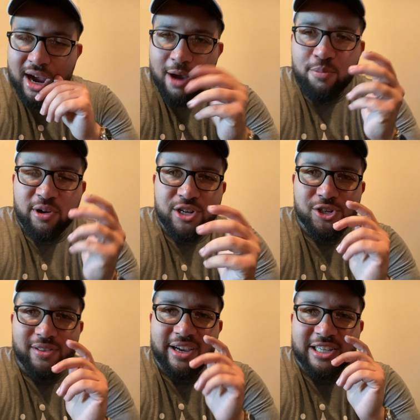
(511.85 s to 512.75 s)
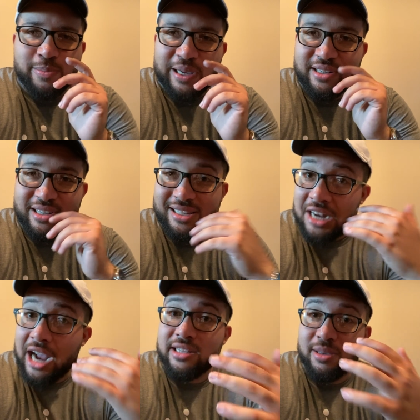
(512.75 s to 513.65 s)
I'm pretty sure they expected us
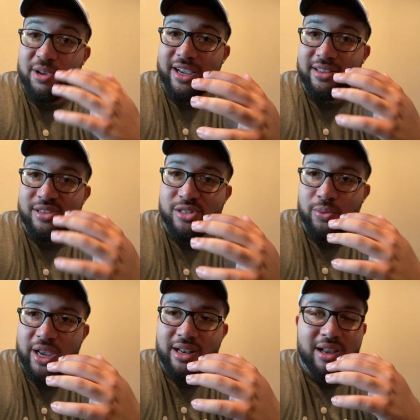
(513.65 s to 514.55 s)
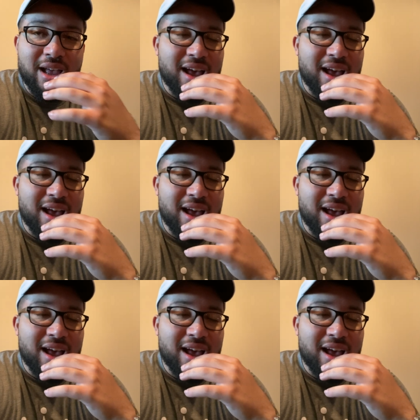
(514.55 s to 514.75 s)
not to be in this suite.